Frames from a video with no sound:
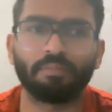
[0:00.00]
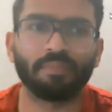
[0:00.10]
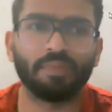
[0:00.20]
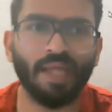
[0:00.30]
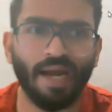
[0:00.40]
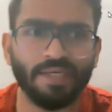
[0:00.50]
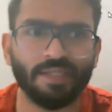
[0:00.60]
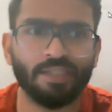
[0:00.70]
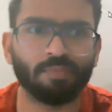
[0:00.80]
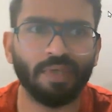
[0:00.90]
that
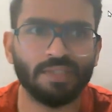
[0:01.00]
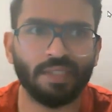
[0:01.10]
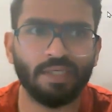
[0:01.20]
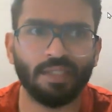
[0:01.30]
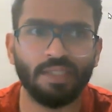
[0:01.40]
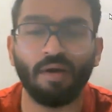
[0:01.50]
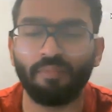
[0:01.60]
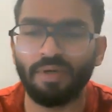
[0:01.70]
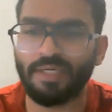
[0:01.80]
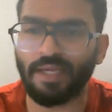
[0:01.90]
is basically the
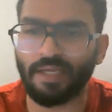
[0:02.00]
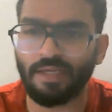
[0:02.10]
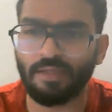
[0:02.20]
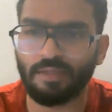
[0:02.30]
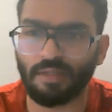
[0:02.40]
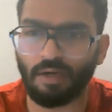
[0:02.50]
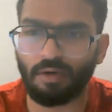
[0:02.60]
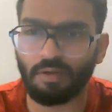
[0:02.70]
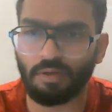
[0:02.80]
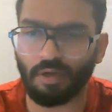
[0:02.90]
government taking
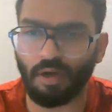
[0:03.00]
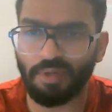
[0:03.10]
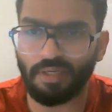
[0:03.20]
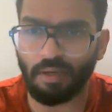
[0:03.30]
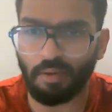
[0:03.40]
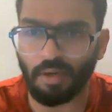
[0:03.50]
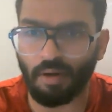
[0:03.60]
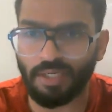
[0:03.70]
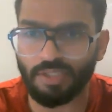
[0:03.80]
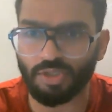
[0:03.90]

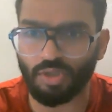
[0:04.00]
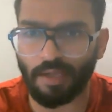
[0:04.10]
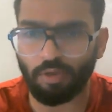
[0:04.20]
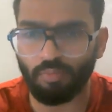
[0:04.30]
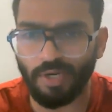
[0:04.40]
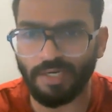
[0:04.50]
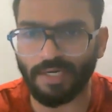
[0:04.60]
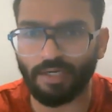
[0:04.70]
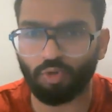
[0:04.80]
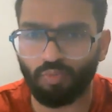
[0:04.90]
government is
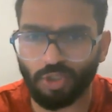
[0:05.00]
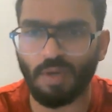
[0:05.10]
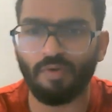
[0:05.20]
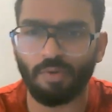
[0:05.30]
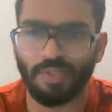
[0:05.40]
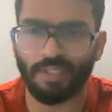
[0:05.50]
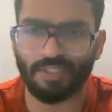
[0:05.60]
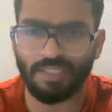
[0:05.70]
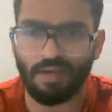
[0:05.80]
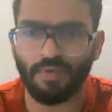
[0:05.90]
accumulating too much power with
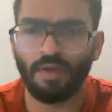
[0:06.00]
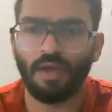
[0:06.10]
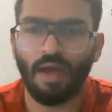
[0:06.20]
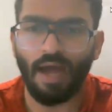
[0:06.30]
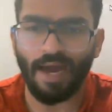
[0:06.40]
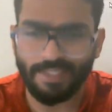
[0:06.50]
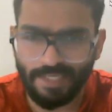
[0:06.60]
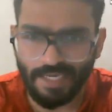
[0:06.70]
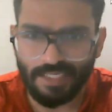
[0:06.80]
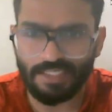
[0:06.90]
itself,
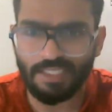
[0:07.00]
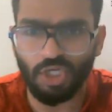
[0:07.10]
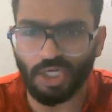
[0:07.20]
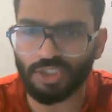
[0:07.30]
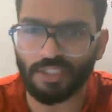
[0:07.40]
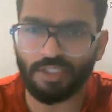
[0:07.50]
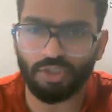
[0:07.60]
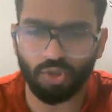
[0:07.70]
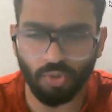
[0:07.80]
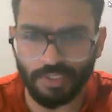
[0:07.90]
acting as the judge and the
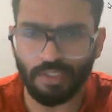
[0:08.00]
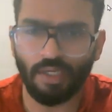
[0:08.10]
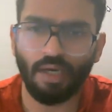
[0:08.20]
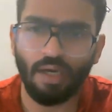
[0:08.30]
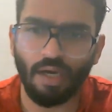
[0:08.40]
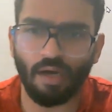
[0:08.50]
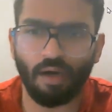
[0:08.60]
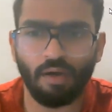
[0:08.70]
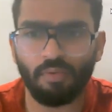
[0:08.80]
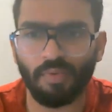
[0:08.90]
jury,
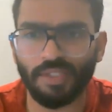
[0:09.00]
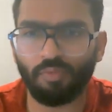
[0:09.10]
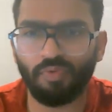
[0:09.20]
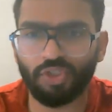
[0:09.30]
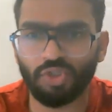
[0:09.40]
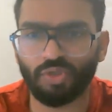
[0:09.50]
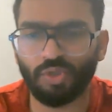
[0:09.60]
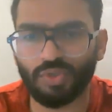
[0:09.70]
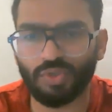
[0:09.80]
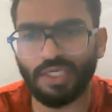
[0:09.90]
whether which
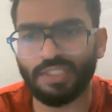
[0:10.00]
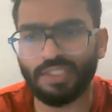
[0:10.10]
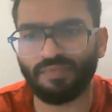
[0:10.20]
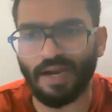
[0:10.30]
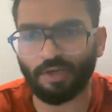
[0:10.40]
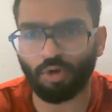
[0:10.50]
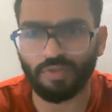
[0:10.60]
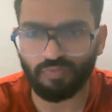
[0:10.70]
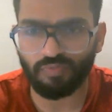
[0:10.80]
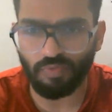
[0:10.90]
news is fact or
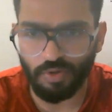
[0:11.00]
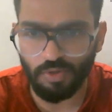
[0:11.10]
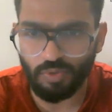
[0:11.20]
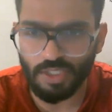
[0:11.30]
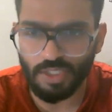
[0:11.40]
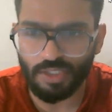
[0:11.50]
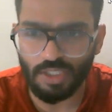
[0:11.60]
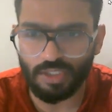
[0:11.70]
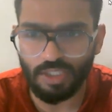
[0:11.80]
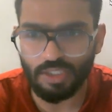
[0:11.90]
which news
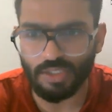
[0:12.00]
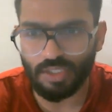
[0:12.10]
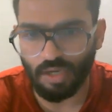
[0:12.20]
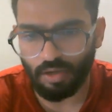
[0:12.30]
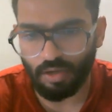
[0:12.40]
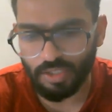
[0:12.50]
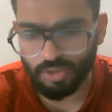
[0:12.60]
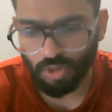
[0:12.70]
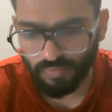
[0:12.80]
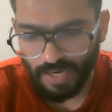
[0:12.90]
is
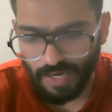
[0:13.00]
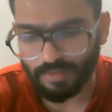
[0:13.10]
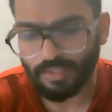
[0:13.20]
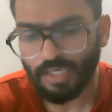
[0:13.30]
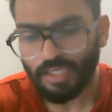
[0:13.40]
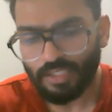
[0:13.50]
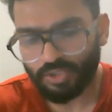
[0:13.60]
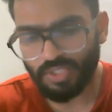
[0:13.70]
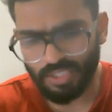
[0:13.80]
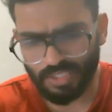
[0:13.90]
not fact.
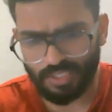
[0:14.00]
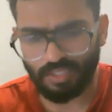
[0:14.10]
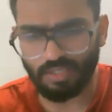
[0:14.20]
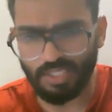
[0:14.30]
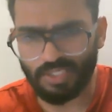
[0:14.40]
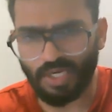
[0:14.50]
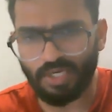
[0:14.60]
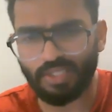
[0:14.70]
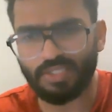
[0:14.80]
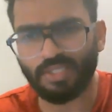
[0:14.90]
So these
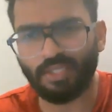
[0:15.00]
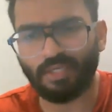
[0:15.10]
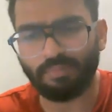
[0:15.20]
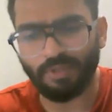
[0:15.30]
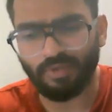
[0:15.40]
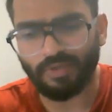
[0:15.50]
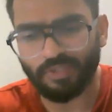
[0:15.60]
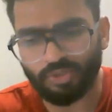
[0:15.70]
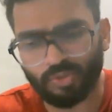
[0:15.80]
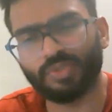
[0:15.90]
are the typical
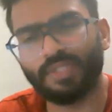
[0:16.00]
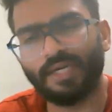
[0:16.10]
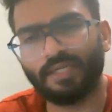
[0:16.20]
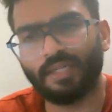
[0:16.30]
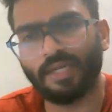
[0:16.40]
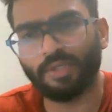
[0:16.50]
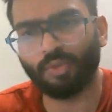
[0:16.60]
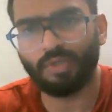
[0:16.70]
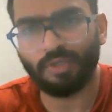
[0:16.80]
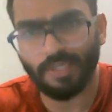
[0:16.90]
issues that you
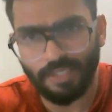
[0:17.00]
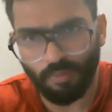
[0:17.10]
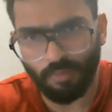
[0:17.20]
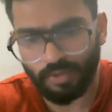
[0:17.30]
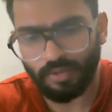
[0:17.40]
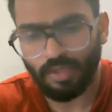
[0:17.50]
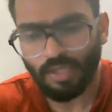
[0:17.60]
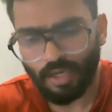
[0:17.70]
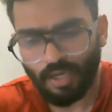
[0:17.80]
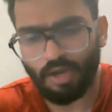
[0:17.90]
will read upon,
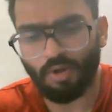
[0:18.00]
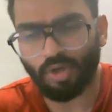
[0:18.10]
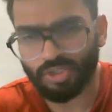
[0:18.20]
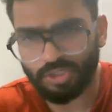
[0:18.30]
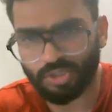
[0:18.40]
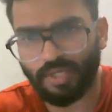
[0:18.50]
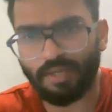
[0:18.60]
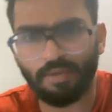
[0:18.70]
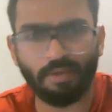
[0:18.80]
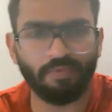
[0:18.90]
not just
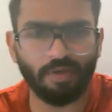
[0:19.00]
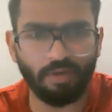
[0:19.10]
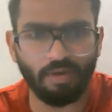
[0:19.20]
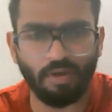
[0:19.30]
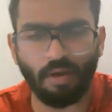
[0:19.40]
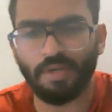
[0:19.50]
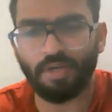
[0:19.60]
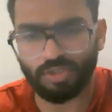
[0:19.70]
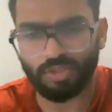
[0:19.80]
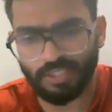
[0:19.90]
today, even
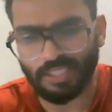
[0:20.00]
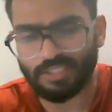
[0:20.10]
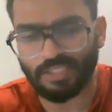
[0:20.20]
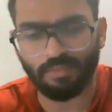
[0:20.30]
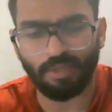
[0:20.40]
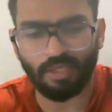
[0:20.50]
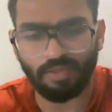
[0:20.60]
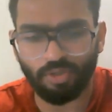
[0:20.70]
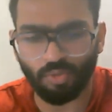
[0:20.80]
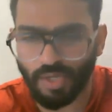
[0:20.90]
not just yesterday, but
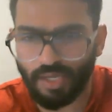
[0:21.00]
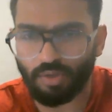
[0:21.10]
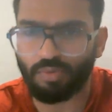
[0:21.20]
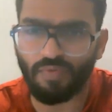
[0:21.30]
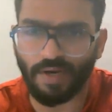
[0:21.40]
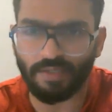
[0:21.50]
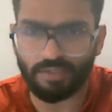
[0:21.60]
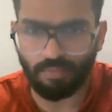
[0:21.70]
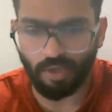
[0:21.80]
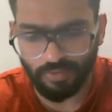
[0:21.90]
even today you will find
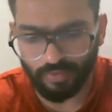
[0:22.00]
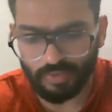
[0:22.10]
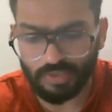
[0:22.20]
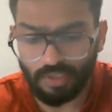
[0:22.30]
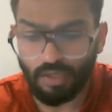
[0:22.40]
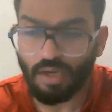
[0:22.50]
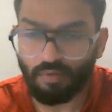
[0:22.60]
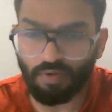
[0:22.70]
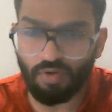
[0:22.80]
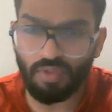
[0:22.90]
some articles.
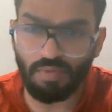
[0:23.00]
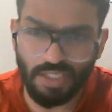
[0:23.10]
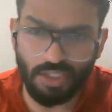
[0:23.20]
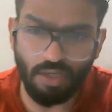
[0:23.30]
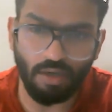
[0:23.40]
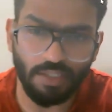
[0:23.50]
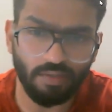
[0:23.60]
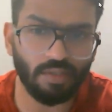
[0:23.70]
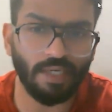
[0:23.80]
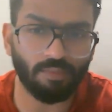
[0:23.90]
One of the best
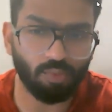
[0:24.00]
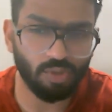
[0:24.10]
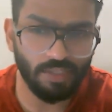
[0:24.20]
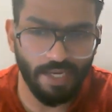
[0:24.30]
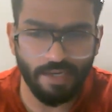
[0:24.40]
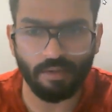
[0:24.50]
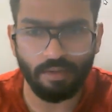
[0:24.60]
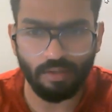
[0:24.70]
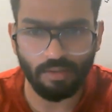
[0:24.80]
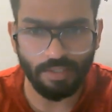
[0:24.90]
article that was there
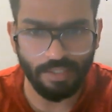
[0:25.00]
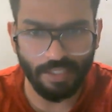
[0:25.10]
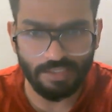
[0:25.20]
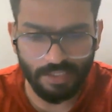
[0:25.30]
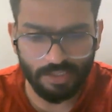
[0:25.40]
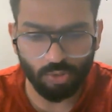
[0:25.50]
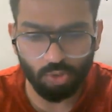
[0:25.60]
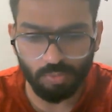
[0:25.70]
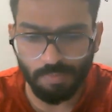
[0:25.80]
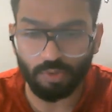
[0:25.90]
in yesterday's
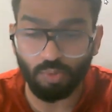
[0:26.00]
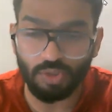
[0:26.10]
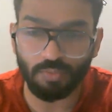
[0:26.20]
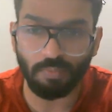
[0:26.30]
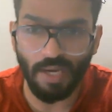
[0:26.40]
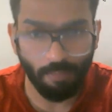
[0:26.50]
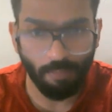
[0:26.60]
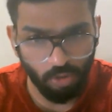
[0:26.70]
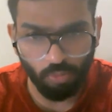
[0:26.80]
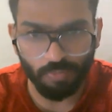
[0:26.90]
newspapers was by
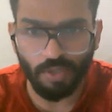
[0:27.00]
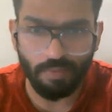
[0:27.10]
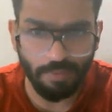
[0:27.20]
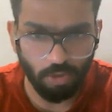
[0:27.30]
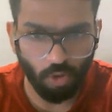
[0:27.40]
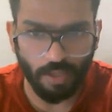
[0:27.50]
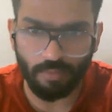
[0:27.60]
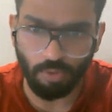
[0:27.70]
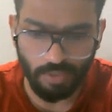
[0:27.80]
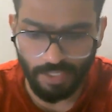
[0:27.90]
Apar Gupta. We'll be talking
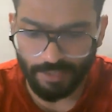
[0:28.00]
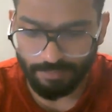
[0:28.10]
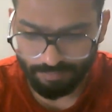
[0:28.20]
about that.